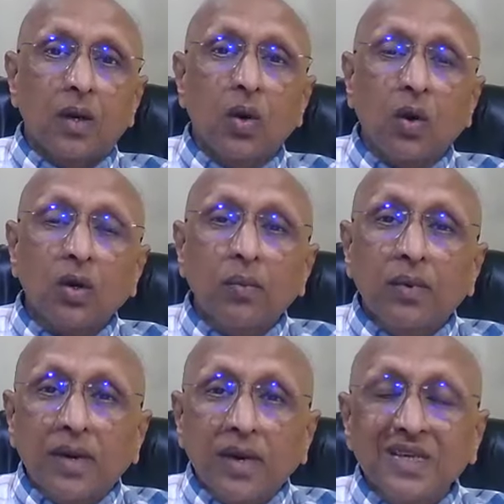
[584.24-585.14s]
Lot of
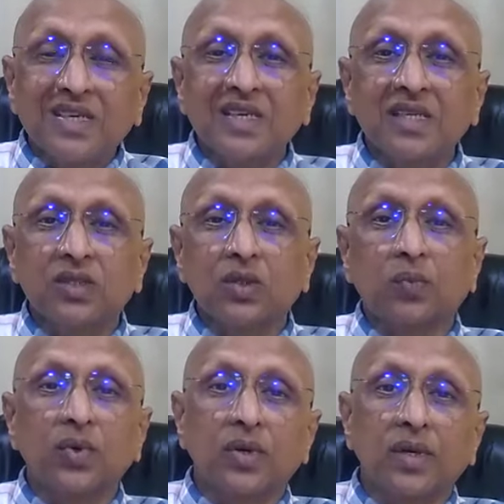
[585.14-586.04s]
crystals of
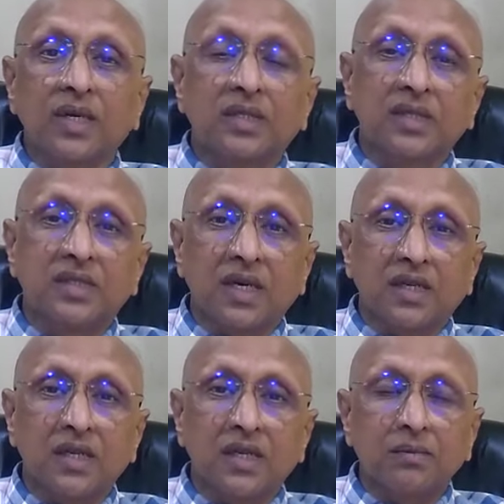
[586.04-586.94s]
uric acids
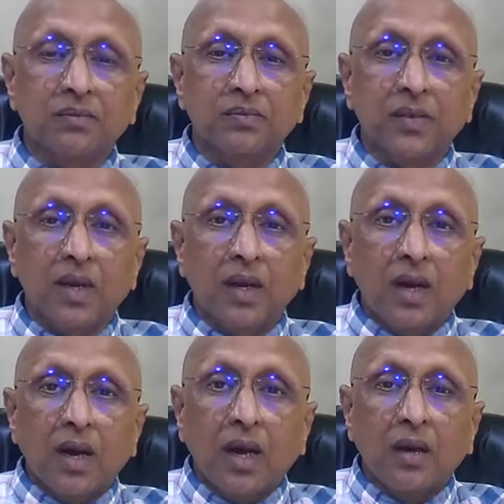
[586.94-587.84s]
are there,
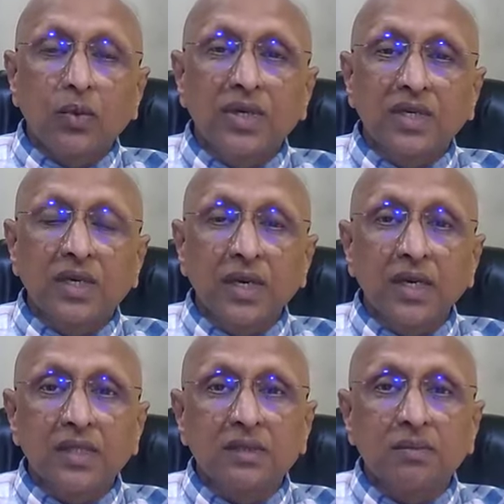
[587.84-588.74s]
and which
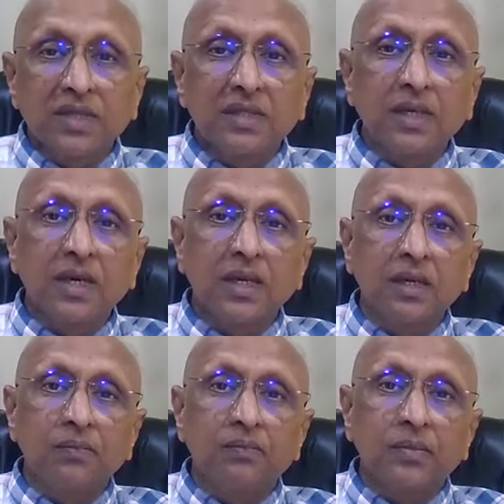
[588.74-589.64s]
creates
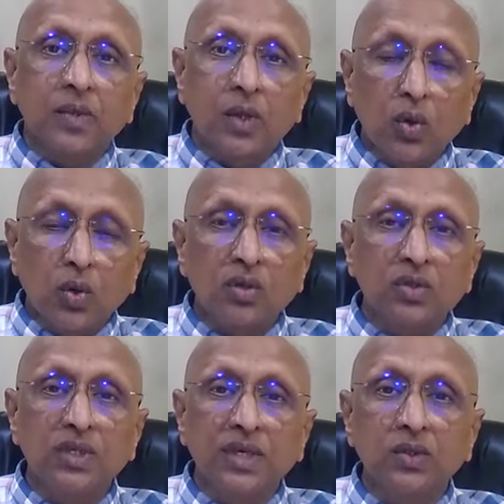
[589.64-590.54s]
basically the
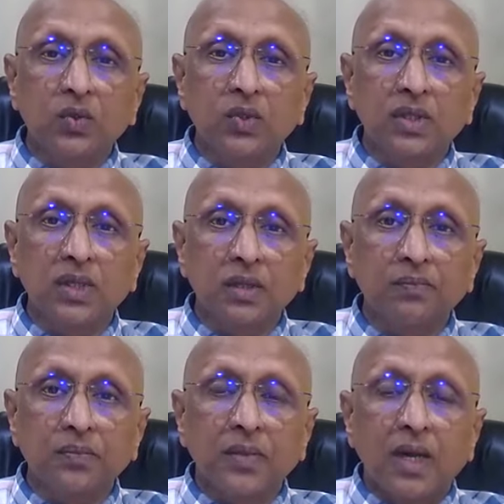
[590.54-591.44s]
nodosities over there.
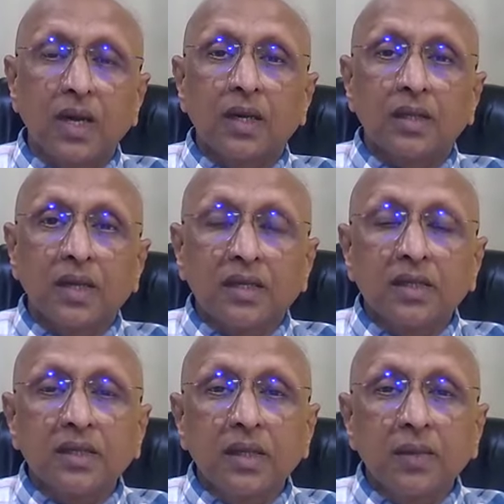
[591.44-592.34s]

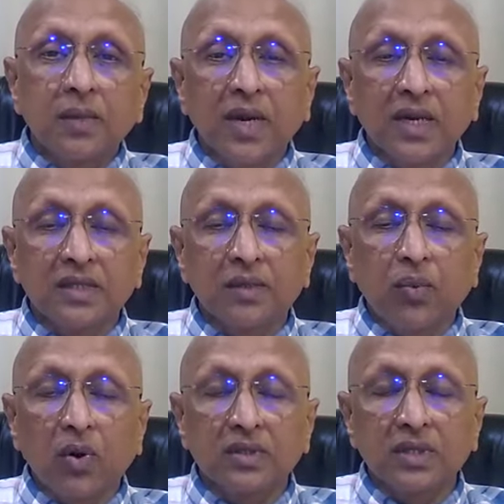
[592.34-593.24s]
They gets
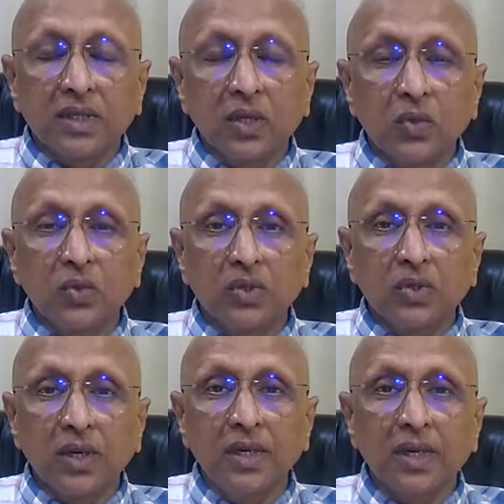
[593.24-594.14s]
deposited on the
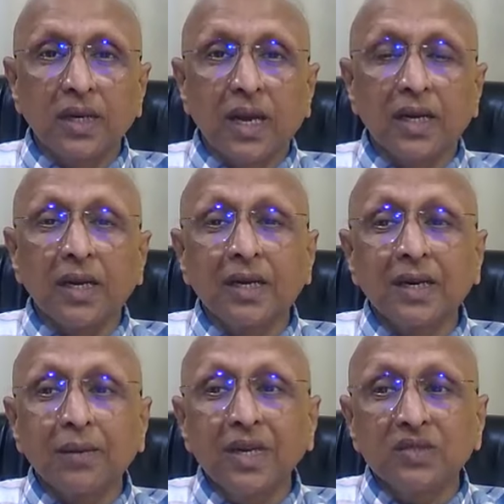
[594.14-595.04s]
joint, and it
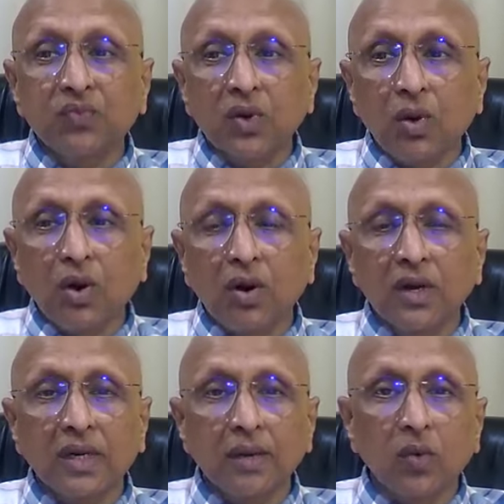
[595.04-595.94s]
remains for
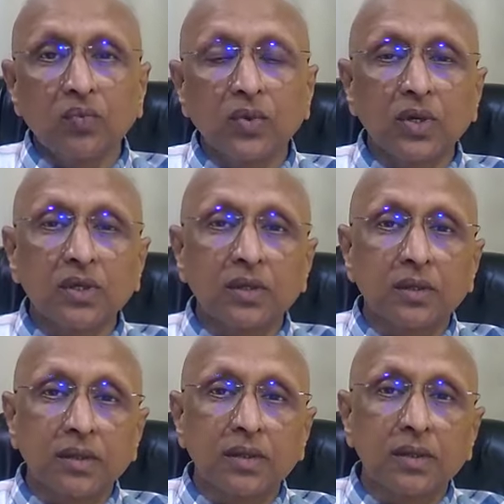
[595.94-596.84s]
longer time of
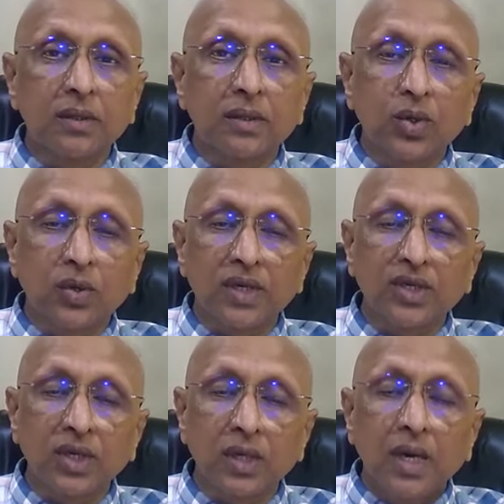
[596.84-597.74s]

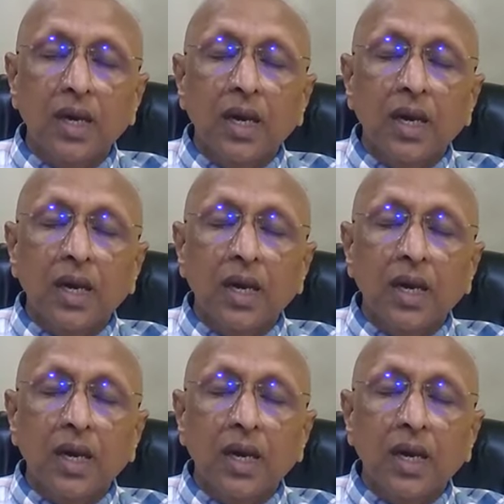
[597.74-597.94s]
duration.